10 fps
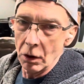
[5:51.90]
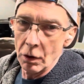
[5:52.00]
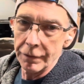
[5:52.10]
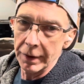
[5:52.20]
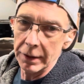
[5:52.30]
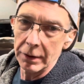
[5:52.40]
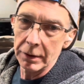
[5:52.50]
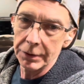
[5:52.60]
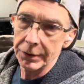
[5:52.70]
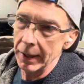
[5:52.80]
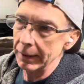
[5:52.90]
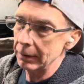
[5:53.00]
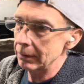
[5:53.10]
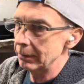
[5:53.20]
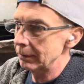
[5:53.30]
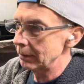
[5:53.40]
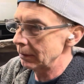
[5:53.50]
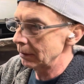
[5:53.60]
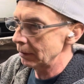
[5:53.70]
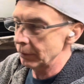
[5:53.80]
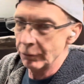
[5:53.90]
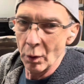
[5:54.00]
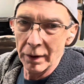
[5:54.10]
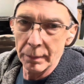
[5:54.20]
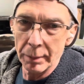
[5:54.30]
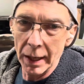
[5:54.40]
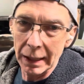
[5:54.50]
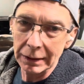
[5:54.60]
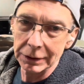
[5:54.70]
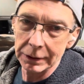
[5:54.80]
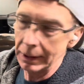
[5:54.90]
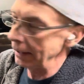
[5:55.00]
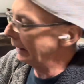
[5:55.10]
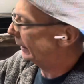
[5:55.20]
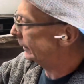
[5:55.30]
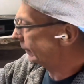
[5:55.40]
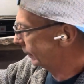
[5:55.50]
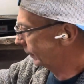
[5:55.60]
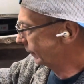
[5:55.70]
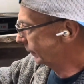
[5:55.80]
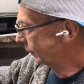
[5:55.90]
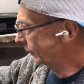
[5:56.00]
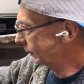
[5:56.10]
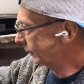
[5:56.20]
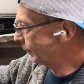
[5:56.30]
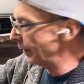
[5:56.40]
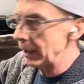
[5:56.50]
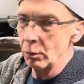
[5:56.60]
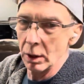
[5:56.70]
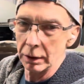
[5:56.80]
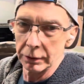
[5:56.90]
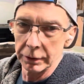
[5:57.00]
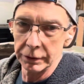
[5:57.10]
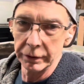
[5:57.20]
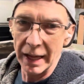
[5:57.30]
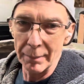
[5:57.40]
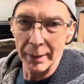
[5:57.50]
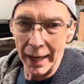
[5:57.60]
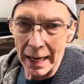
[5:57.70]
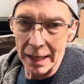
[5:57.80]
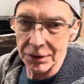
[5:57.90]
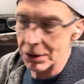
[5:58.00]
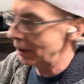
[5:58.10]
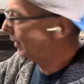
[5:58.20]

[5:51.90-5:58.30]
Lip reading: whole fender is like $400, and to pay a welder to do that patch